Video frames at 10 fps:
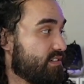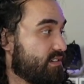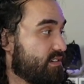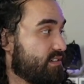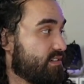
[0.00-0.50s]

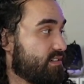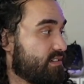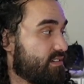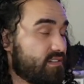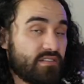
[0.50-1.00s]

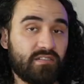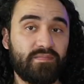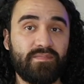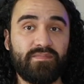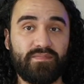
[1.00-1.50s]

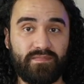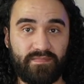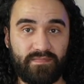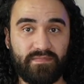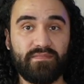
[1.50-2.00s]

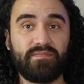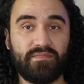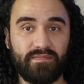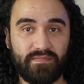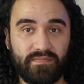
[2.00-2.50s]

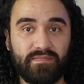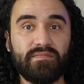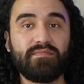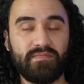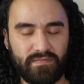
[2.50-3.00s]

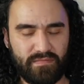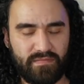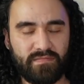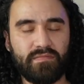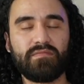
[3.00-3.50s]

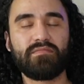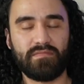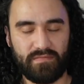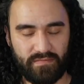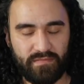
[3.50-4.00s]

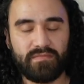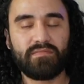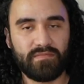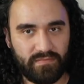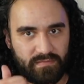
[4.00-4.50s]

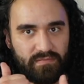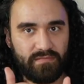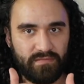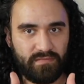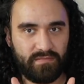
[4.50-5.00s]

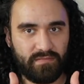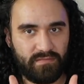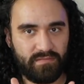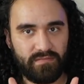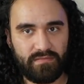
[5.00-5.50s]

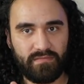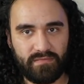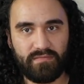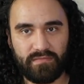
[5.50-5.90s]
This person isn't speaking.